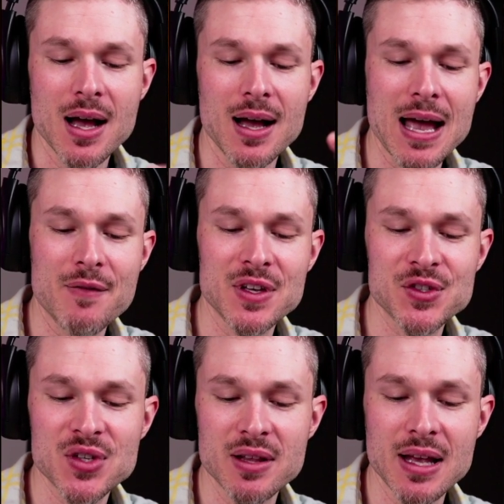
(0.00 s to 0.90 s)
Uh, having
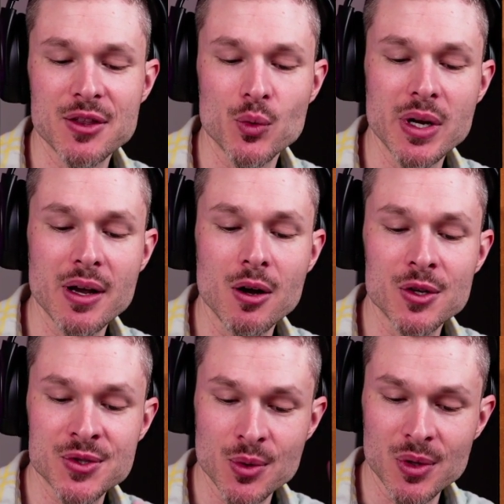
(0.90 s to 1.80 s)
said that, the reading
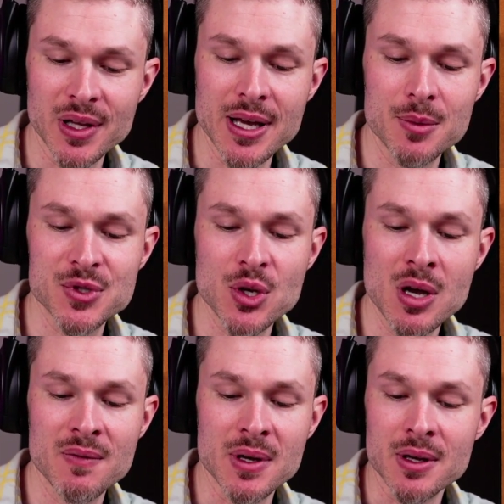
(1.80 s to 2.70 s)
also claims that you
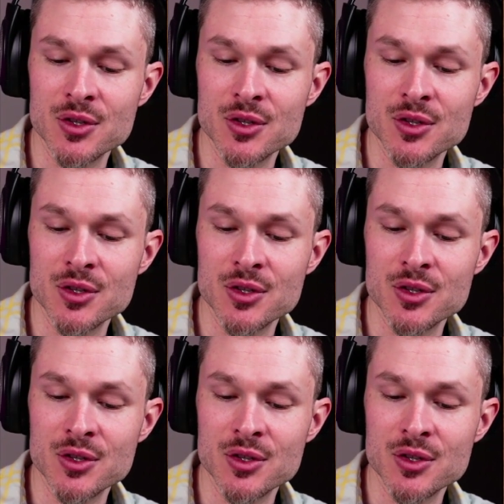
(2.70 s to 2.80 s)
have a